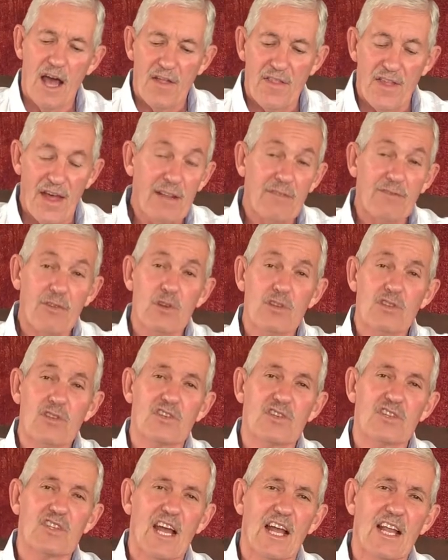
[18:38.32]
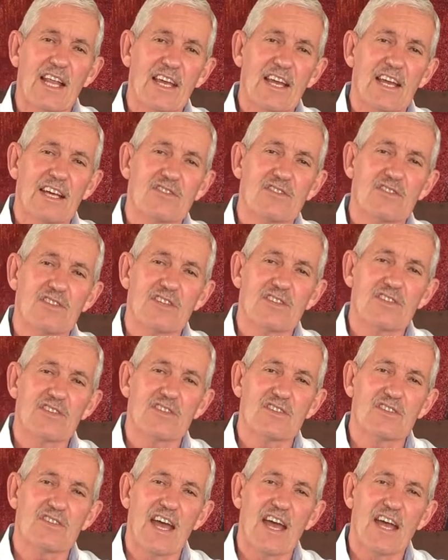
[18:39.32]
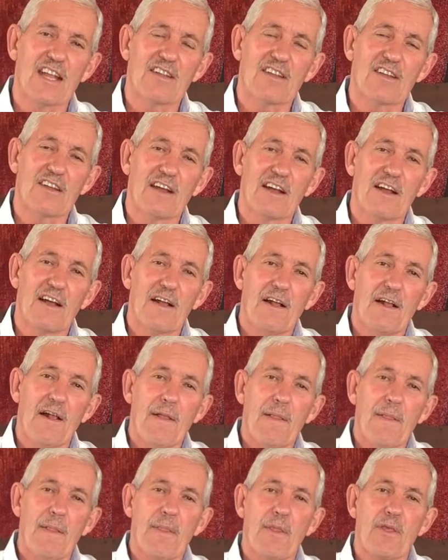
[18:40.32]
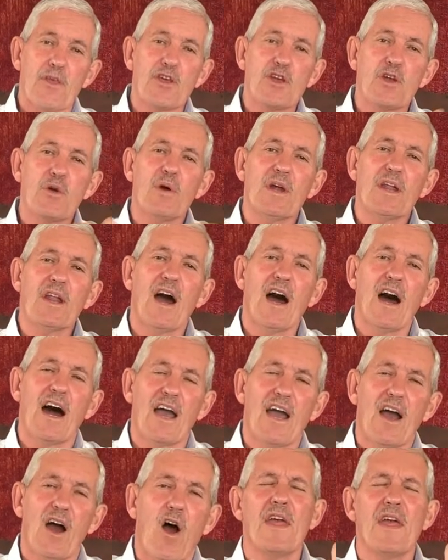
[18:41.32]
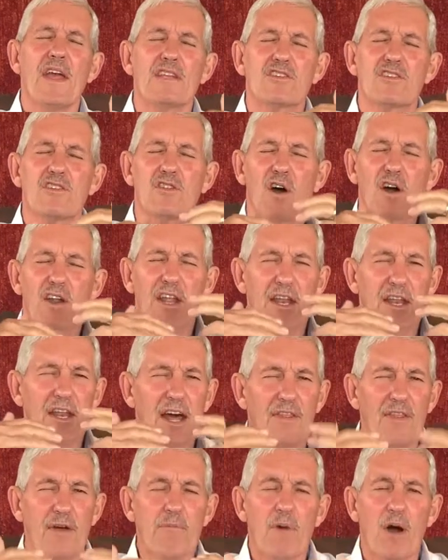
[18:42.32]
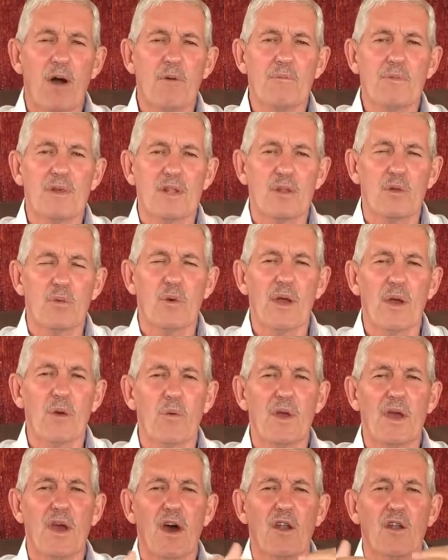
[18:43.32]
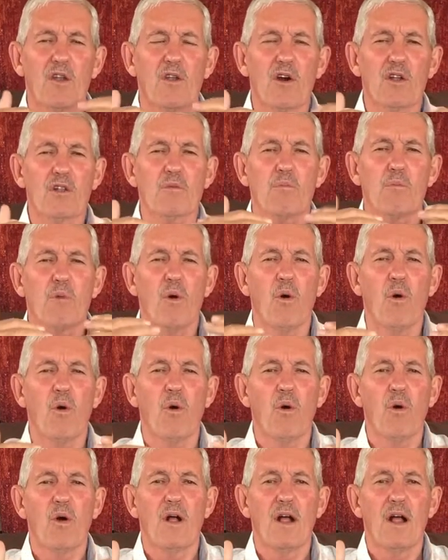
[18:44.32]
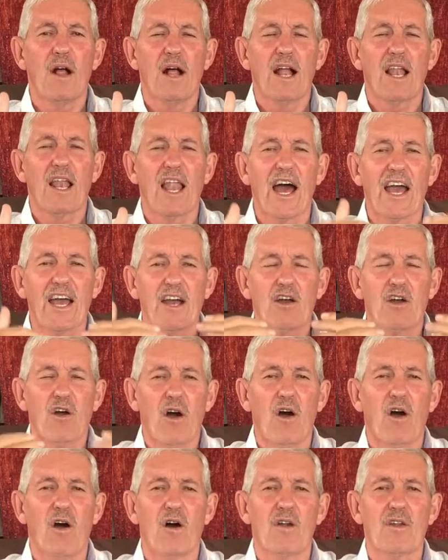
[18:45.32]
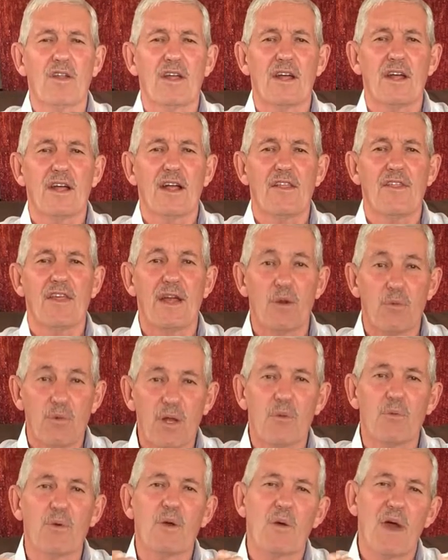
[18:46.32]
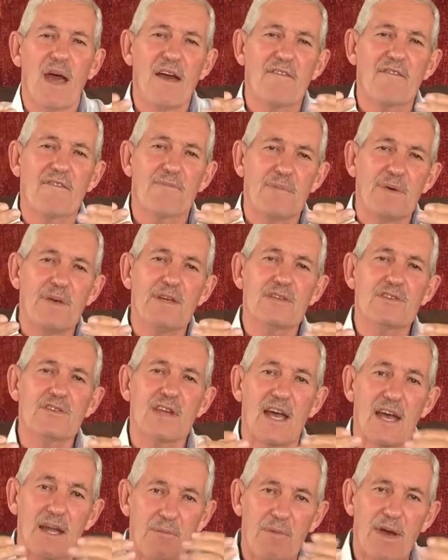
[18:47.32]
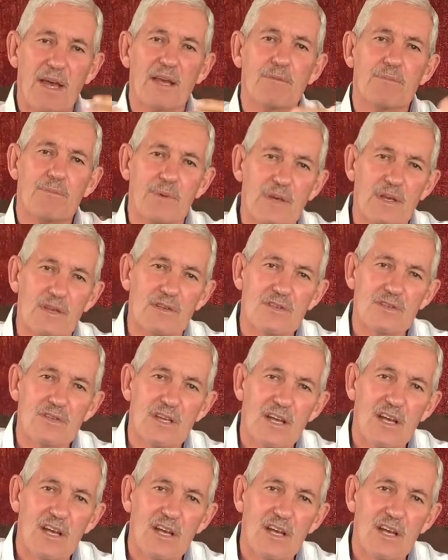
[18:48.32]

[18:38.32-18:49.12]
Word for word: That verse is telling us this is that you and I, there's not another moment where we are not more like God than when we have peace and make peace.